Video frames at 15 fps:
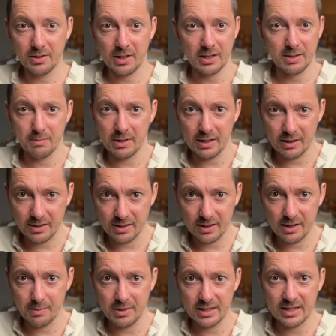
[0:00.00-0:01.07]
Doesn't mean there isn't
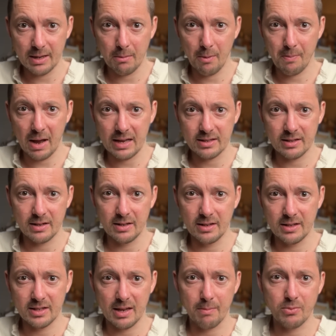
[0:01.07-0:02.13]
going to be some opacity and
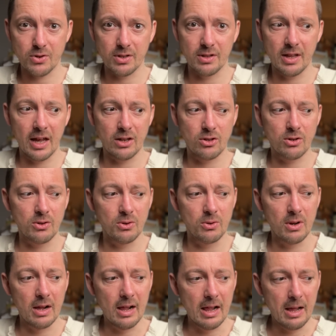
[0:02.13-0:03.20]
deception there too,
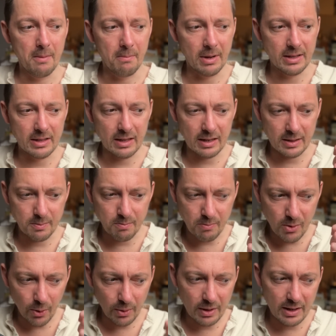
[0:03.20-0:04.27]
but that
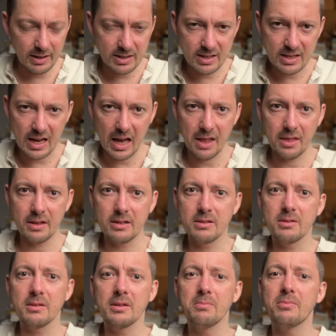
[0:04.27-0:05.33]
broadly is tethered
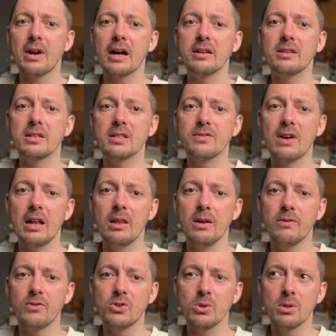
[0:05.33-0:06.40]
to the practiced value
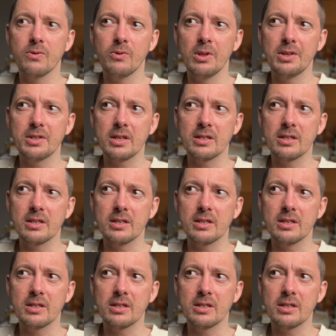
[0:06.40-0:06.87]
of truthfulness.